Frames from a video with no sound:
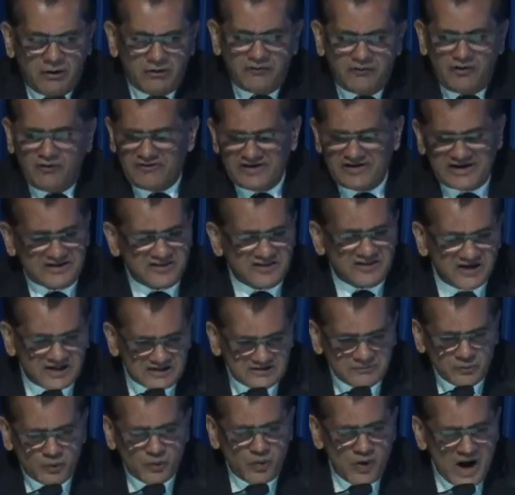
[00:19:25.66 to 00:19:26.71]
Over
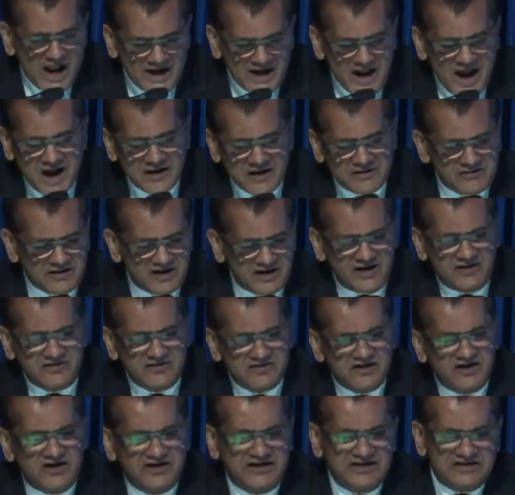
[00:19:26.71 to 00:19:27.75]

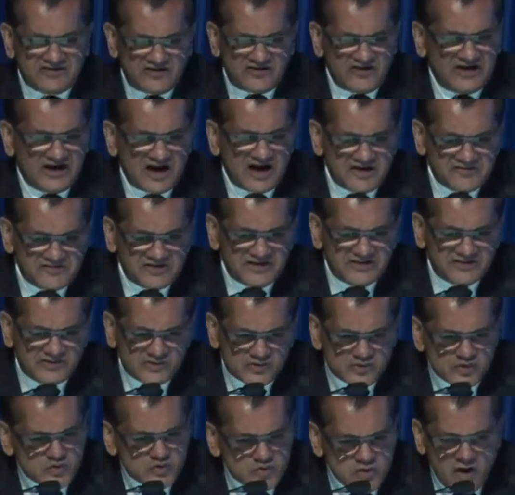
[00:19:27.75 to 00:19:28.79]
133 countries
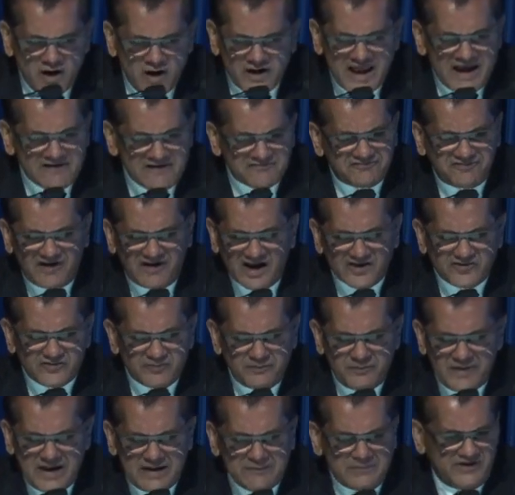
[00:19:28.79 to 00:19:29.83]
do not have
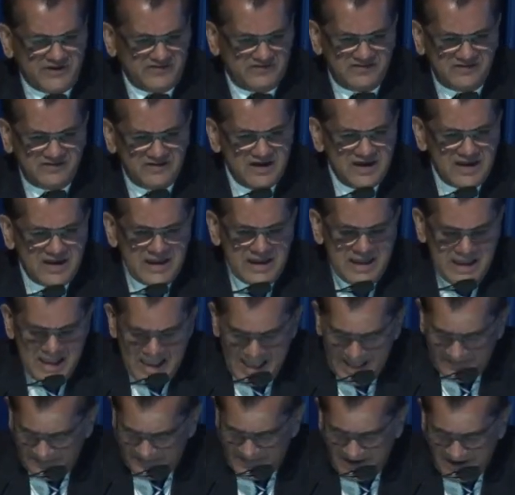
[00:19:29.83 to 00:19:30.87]
fast payments.
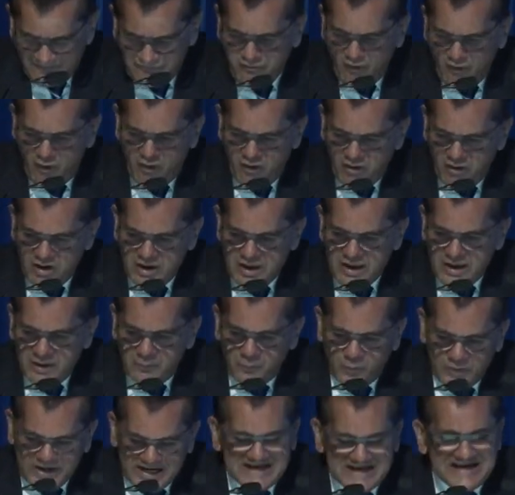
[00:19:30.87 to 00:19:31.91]
And therefore,
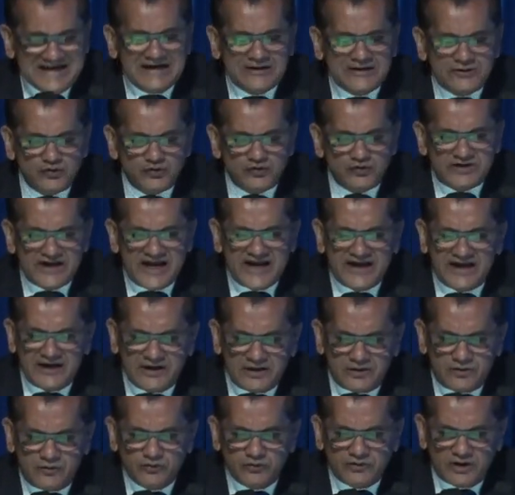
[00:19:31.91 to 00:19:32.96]
we need to take
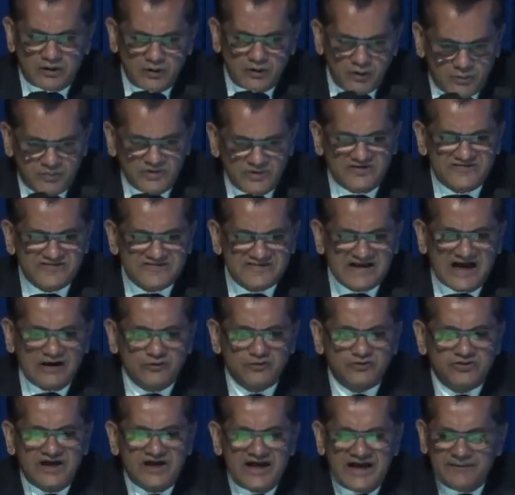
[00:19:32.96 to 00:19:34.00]
it to the global
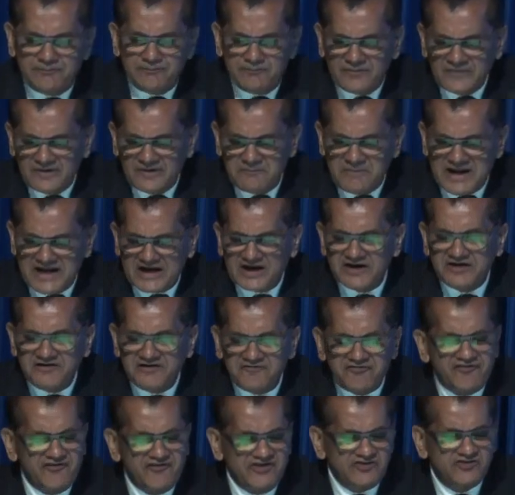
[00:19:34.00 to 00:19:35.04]
south and make a
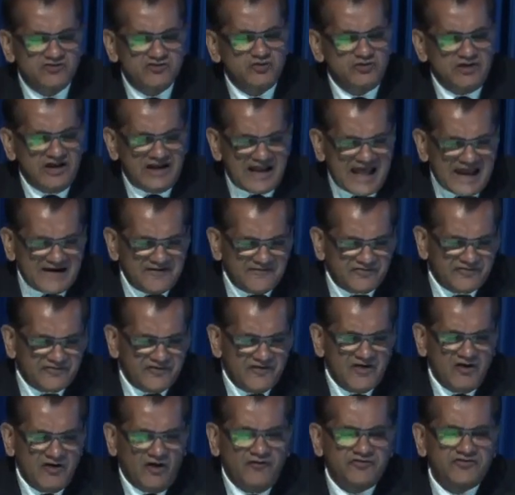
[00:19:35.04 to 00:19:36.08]
difference to the life
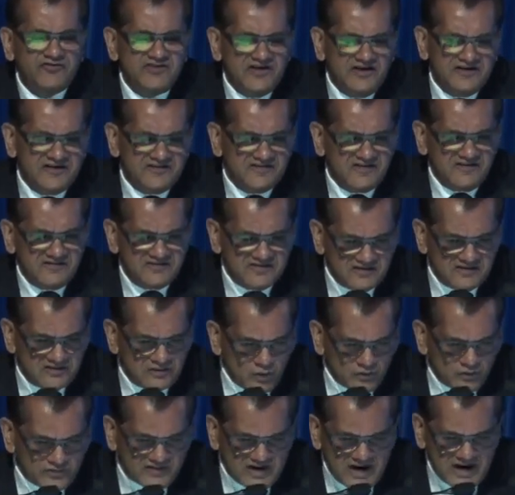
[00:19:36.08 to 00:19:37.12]
of citizens in
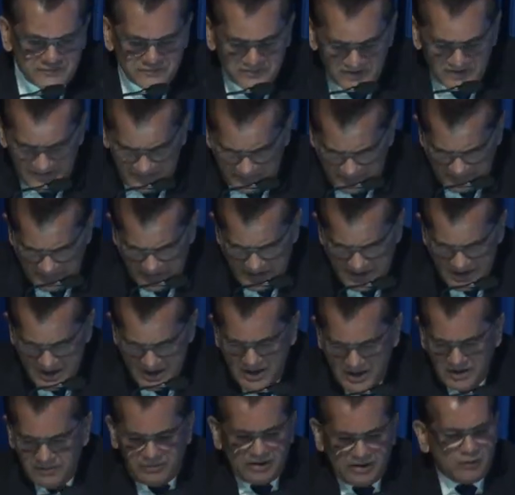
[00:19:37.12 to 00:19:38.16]
those countries.
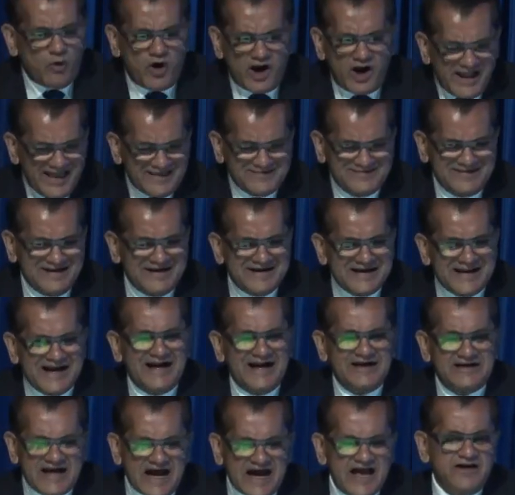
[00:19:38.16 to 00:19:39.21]
But what has India
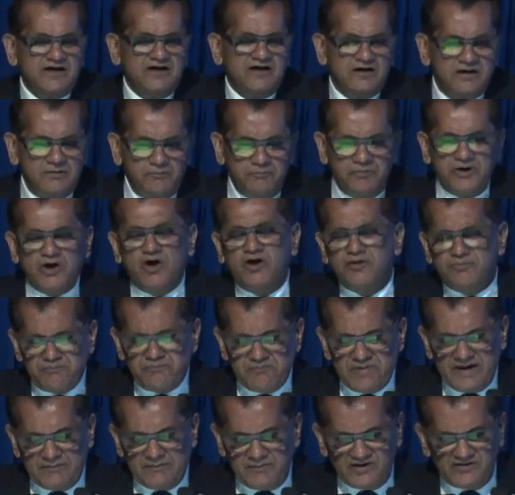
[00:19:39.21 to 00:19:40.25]
done beyond
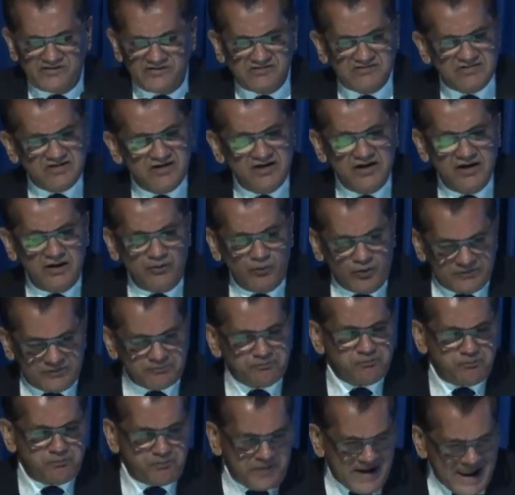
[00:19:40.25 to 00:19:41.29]
payments? With
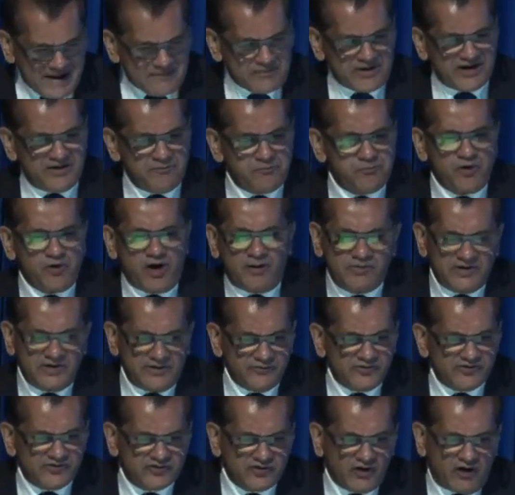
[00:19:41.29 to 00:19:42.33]
payment
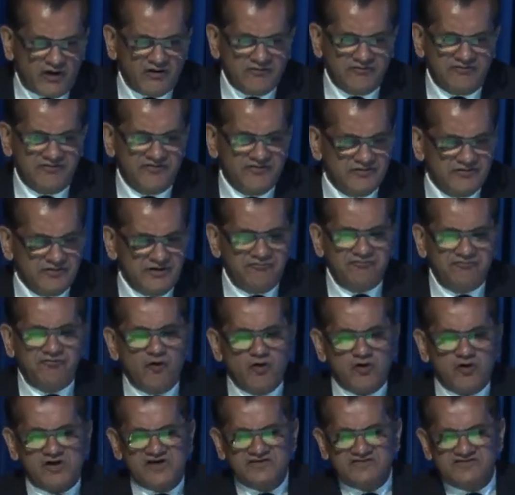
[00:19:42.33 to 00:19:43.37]
problems solved, the
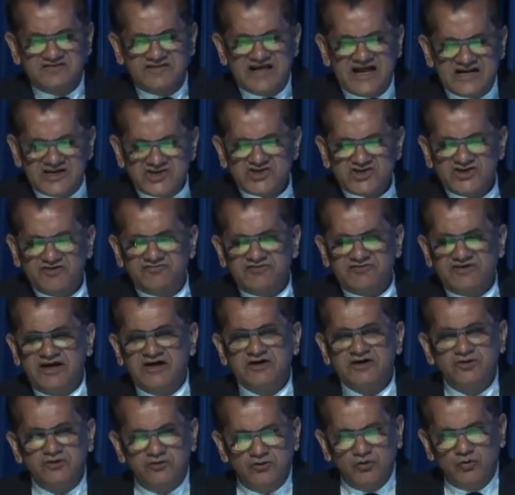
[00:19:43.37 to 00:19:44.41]
focus then
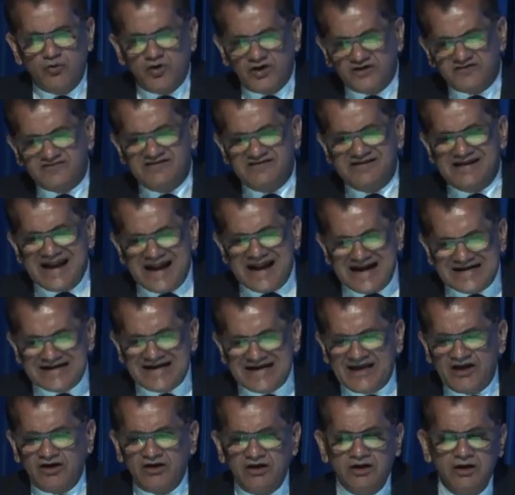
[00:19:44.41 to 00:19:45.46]
shifted towards
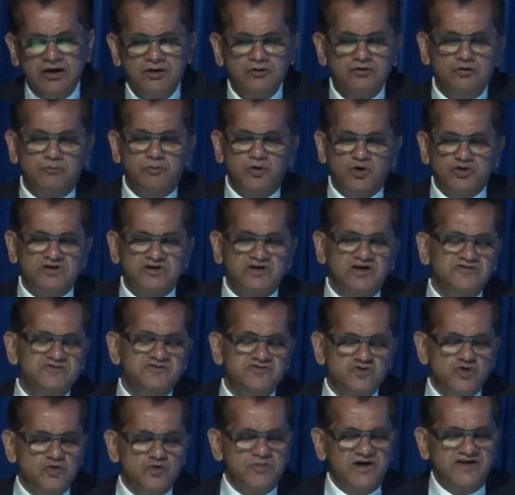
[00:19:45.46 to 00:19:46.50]
lending to both
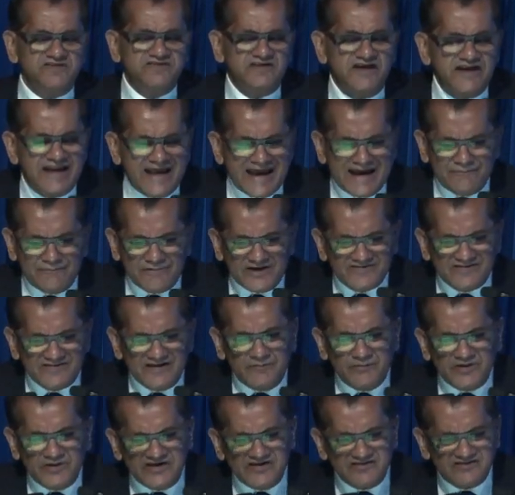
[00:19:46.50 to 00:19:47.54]
consumers and
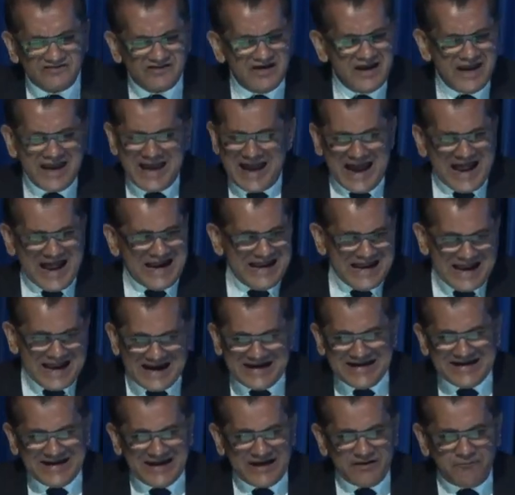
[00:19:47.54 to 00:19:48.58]
MSMEs, and
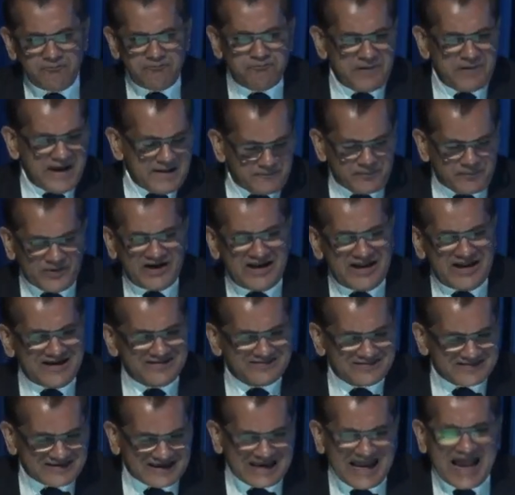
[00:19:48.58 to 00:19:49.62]
lending
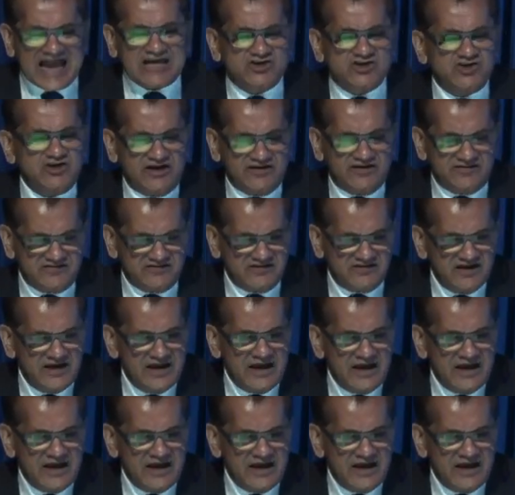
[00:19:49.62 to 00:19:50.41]
paperless, cashless.